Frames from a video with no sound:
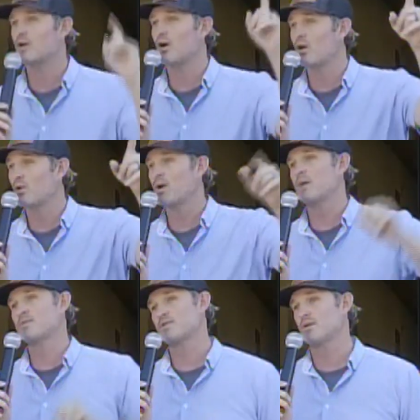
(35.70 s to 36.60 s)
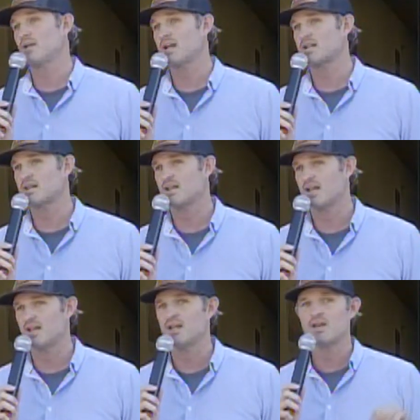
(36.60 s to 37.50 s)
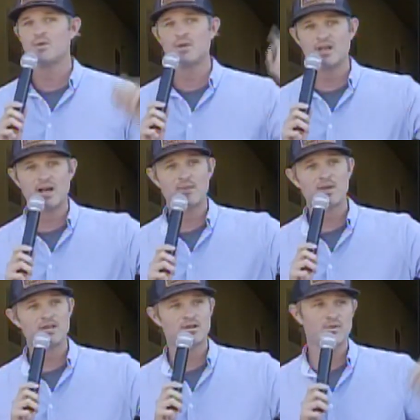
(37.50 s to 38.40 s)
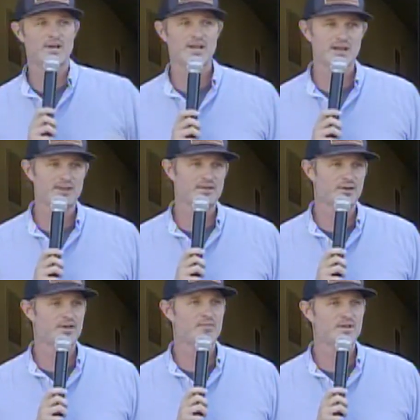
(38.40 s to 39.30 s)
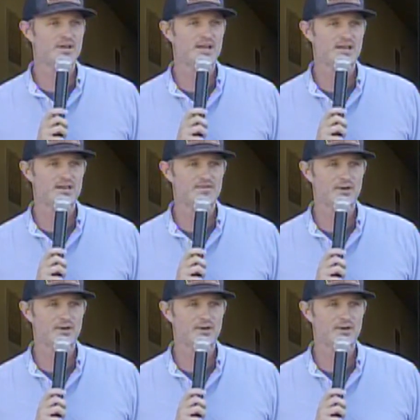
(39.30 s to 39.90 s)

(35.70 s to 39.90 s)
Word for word: All the way up until election day, we've got to make sure we're getting out there and communicating to